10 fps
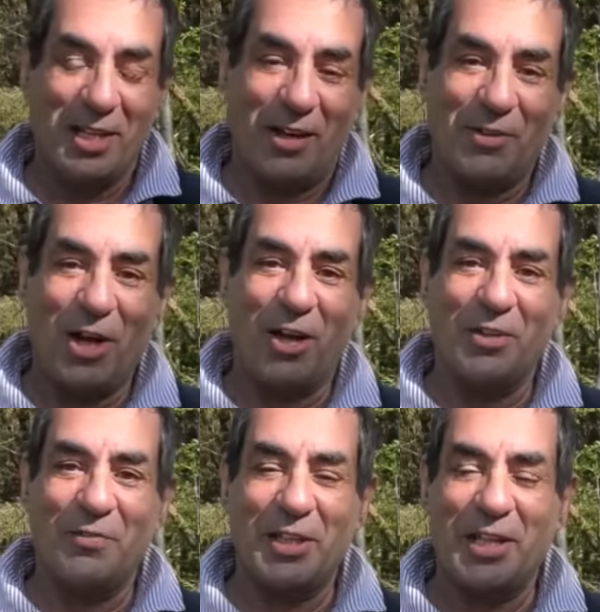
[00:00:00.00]
I've got
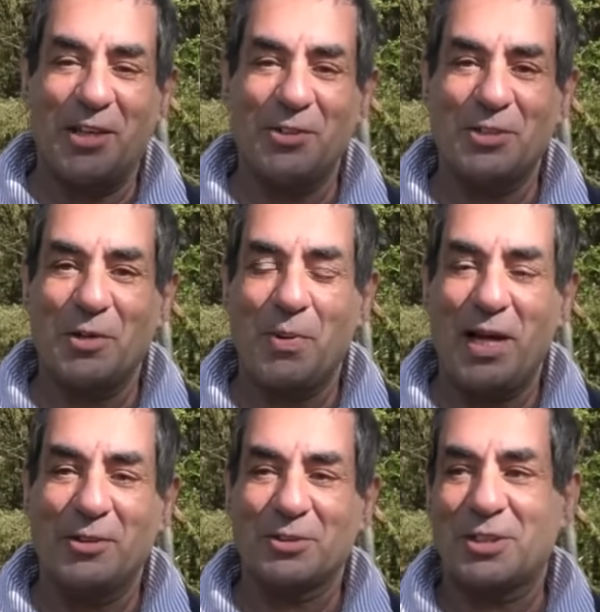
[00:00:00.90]
other videos
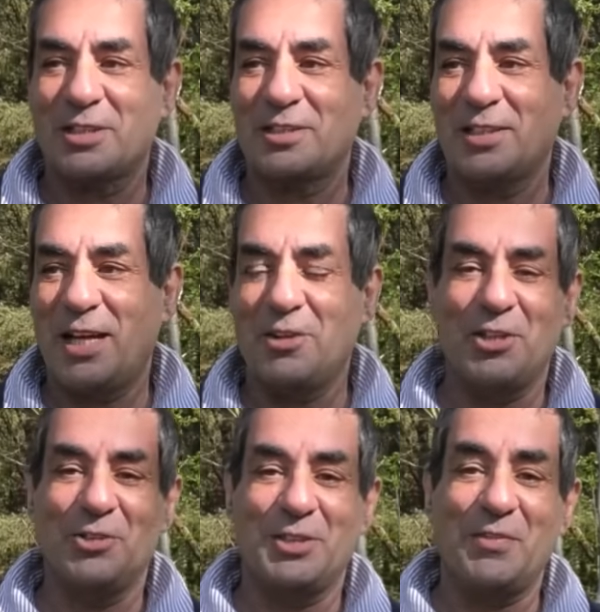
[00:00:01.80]
about how to
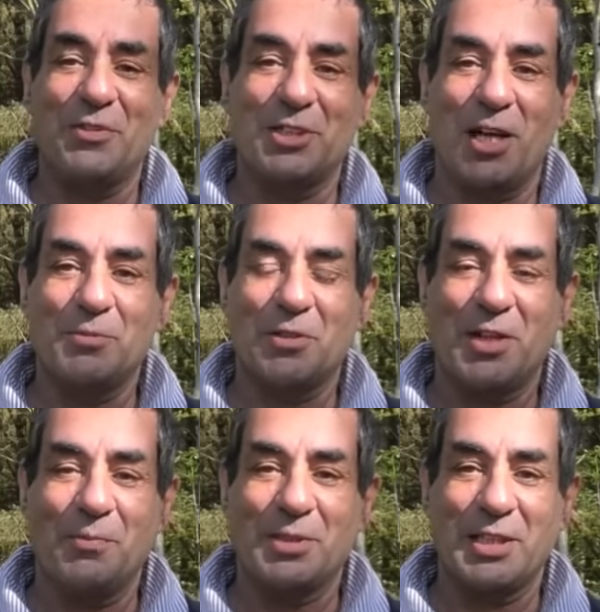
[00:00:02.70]
use different types of
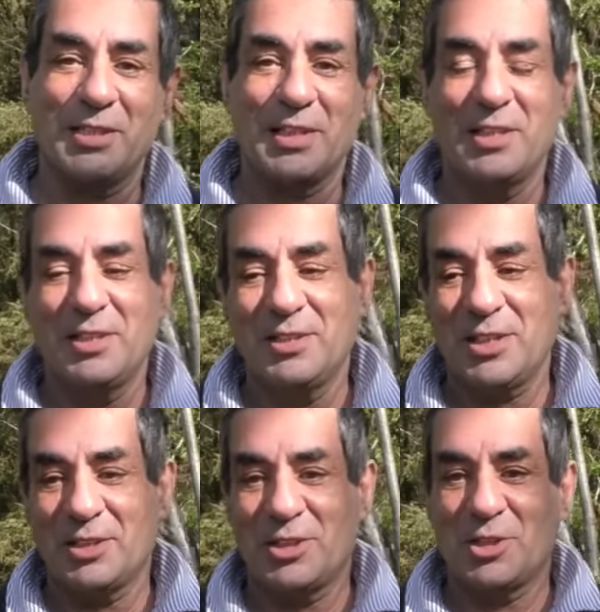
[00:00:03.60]
compasses,
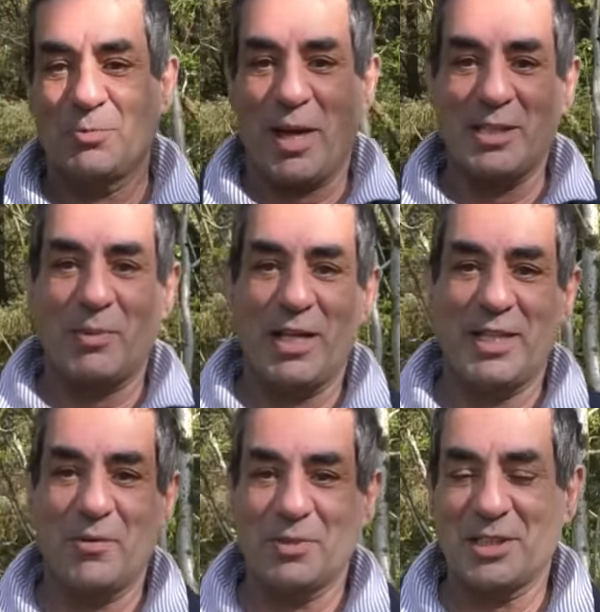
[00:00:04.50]
such as base plate
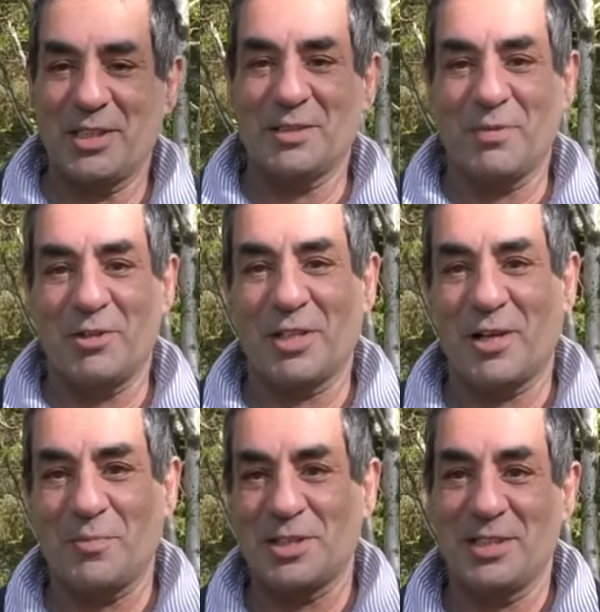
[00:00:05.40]
compasses, mirror
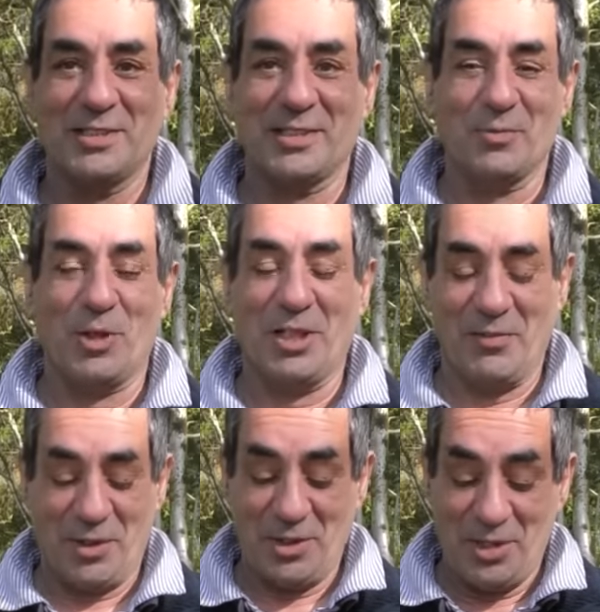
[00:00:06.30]
compasses, and what
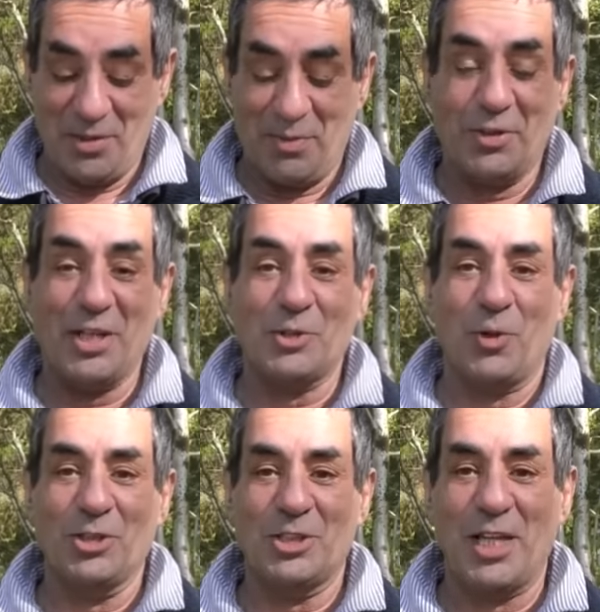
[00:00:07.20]
have you. But this
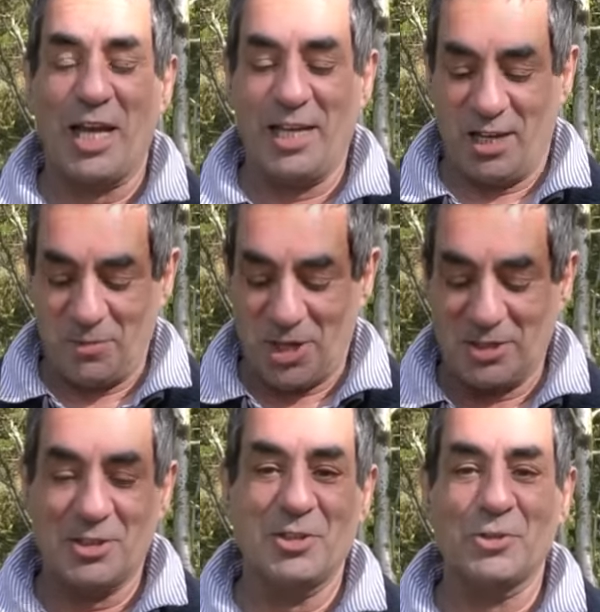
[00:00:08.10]
one today, I'm
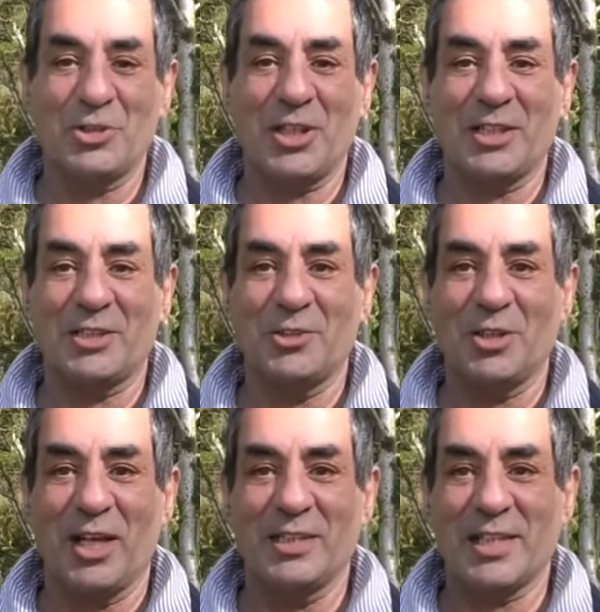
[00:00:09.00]
going to stick to
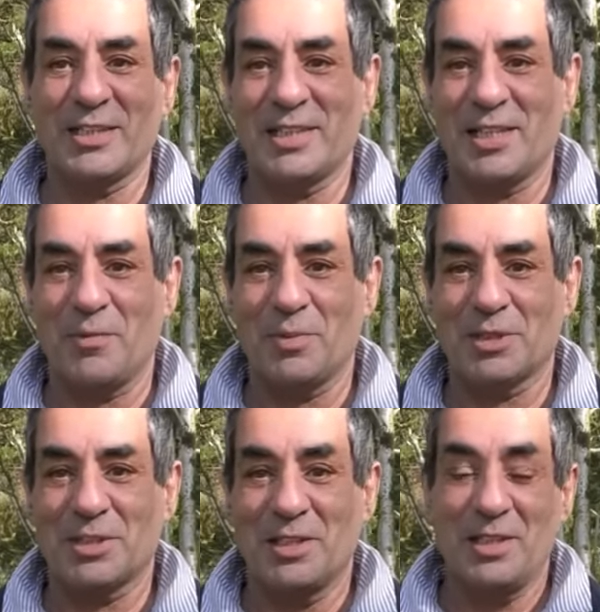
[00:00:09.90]
the Lensatic
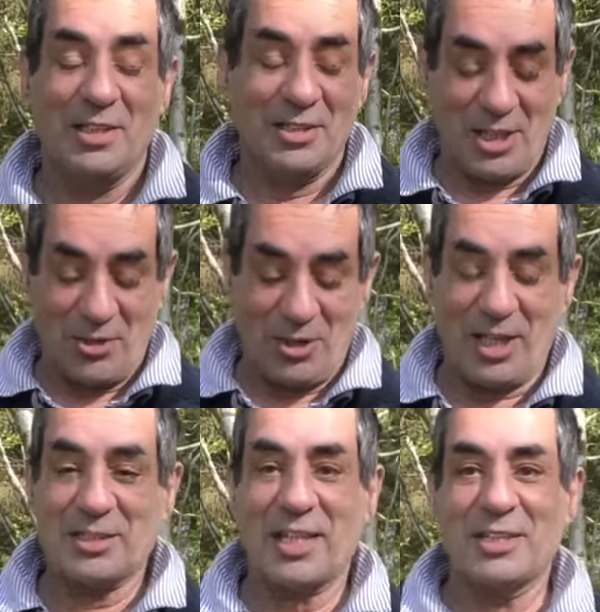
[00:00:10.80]
compass. So
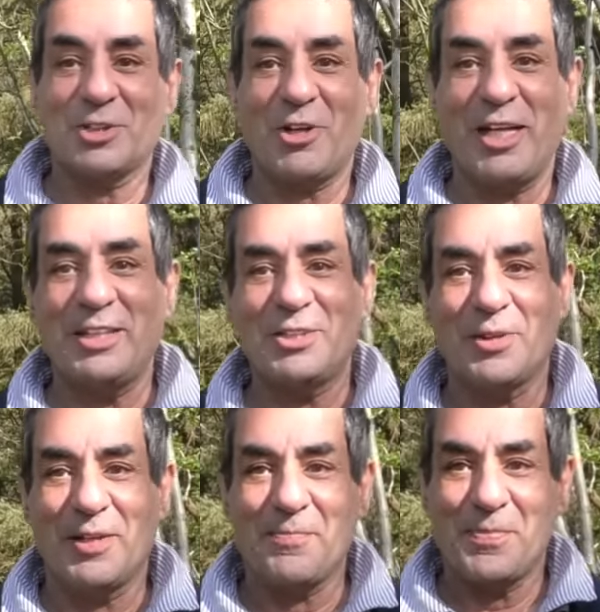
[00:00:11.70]
let's get straight into
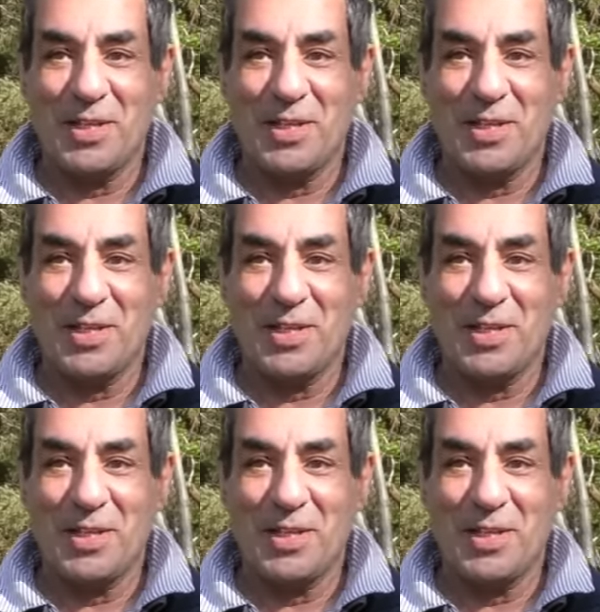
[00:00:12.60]
it.